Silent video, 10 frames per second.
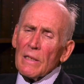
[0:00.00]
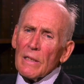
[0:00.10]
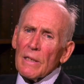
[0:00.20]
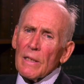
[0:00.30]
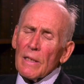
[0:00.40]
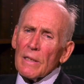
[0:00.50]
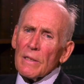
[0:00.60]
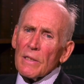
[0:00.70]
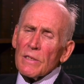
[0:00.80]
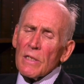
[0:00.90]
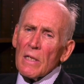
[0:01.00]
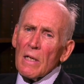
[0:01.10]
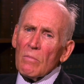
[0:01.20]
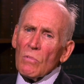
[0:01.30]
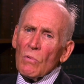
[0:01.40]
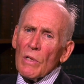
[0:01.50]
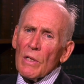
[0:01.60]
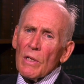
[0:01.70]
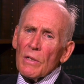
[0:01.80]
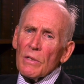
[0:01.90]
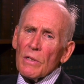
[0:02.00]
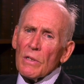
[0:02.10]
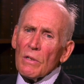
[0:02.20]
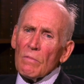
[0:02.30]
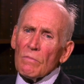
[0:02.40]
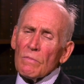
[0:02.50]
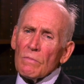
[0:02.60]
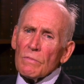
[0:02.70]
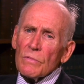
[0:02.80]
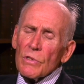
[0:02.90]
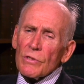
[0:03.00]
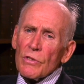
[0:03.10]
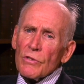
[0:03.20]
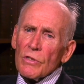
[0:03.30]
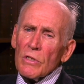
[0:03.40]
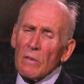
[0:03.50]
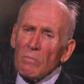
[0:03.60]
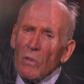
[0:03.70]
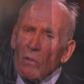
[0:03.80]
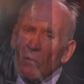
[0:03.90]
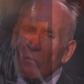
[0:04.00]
in the time when Justice Kimball